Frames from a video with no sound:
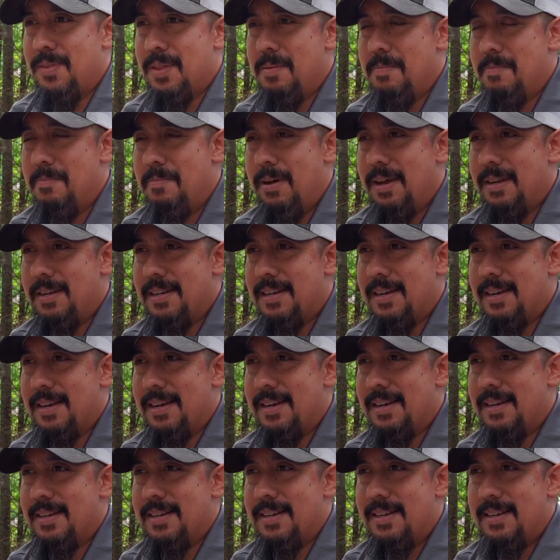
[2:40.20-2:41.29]
but
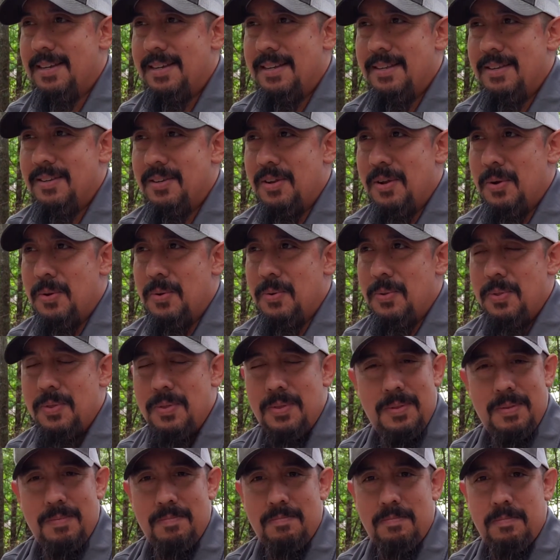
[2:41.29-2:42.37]
so
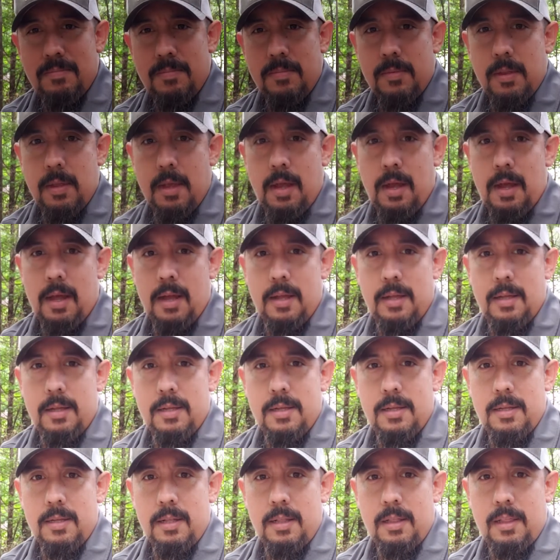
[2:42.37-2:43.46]
uh,
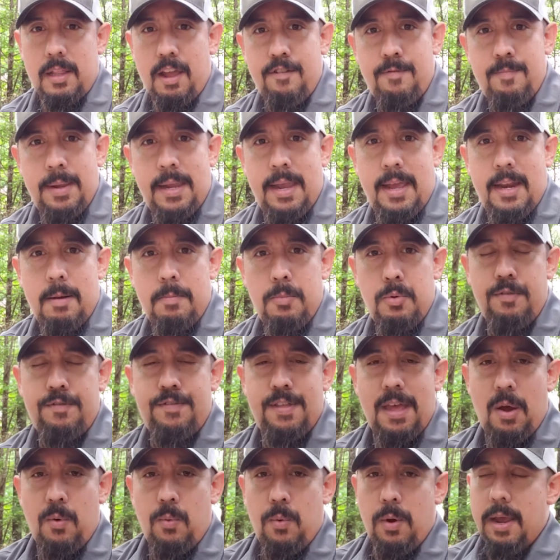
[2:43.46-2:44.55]
life began to move
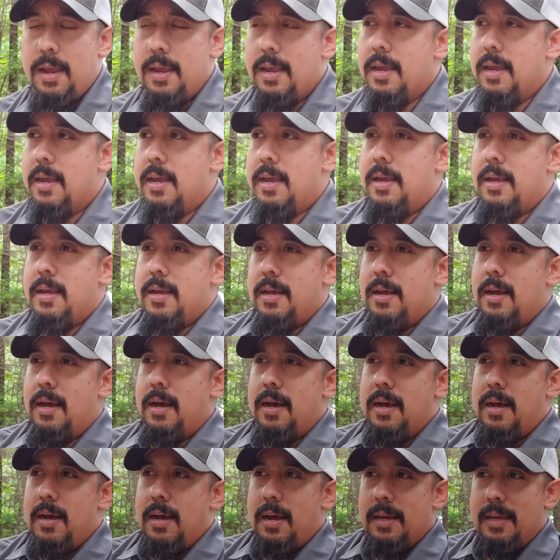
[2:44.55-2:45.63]
that way
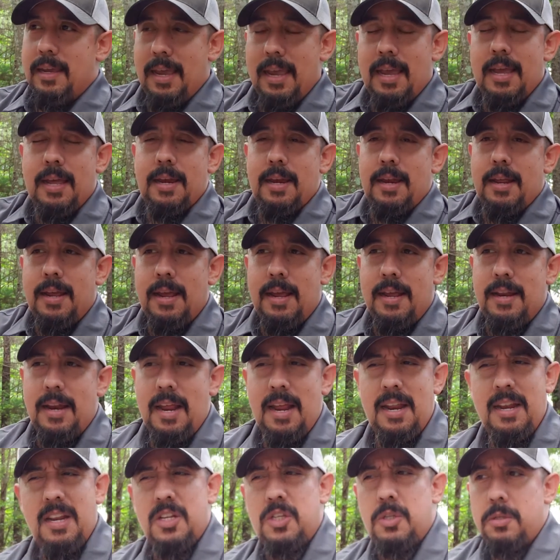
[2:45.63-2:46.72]
again. And
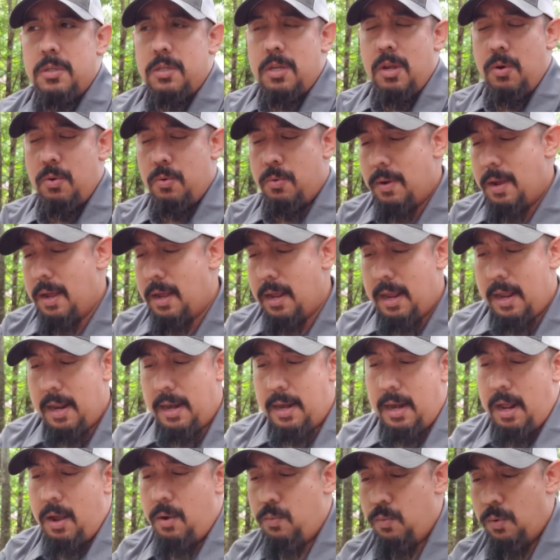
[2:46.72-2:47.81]
it's so
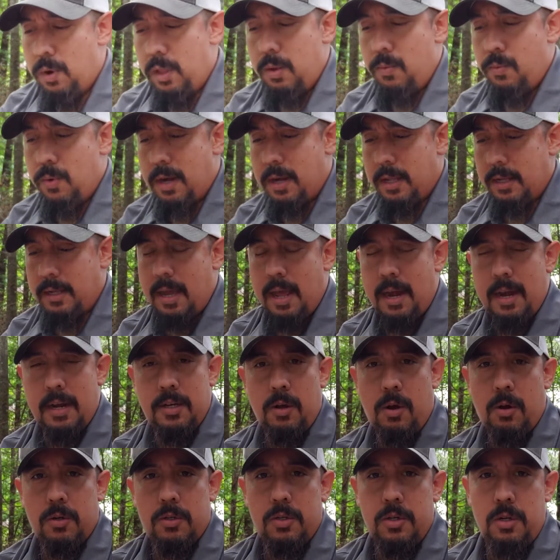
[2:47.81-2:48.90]
and I really wanted to kind of
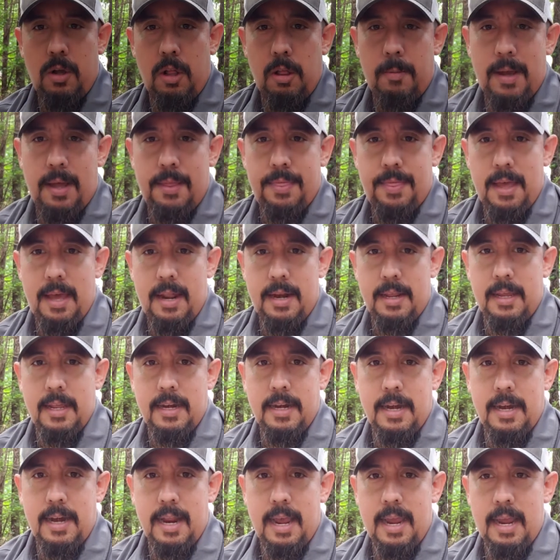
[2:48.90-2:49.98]
talk to you all about that again
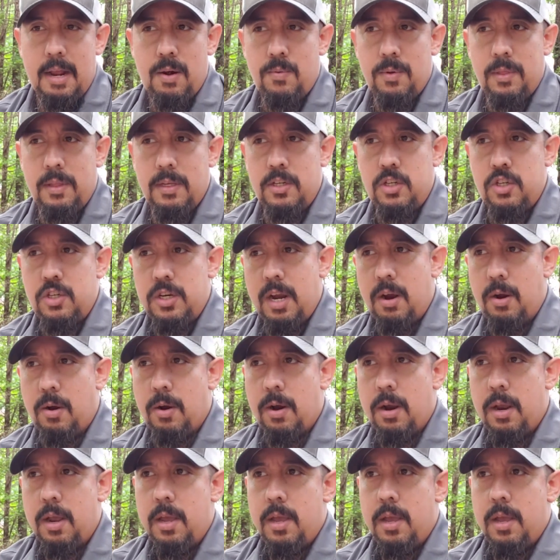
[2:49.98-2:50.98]
today, and really share